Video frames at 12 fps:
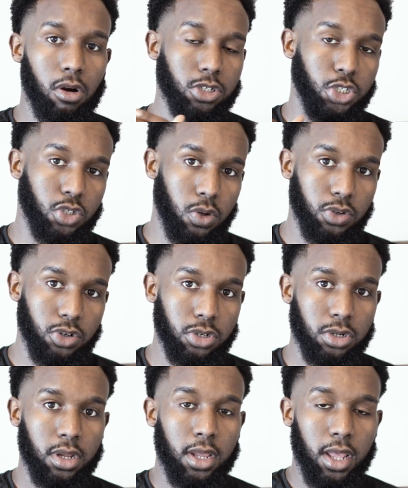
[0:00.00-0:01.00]
our
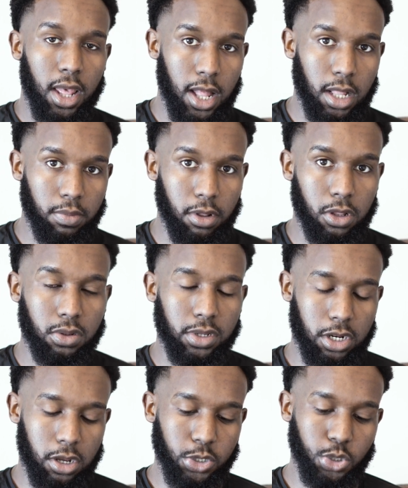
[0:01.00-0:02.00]
shoulder, elbow,
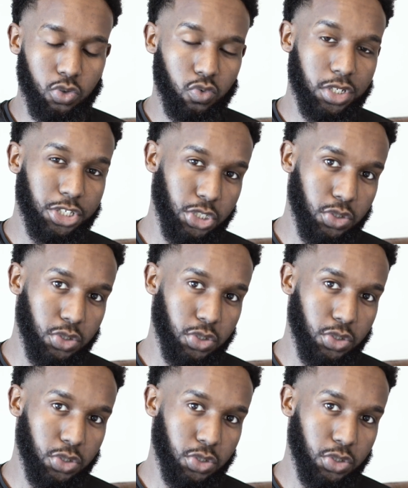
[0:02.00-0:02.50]
and also wrist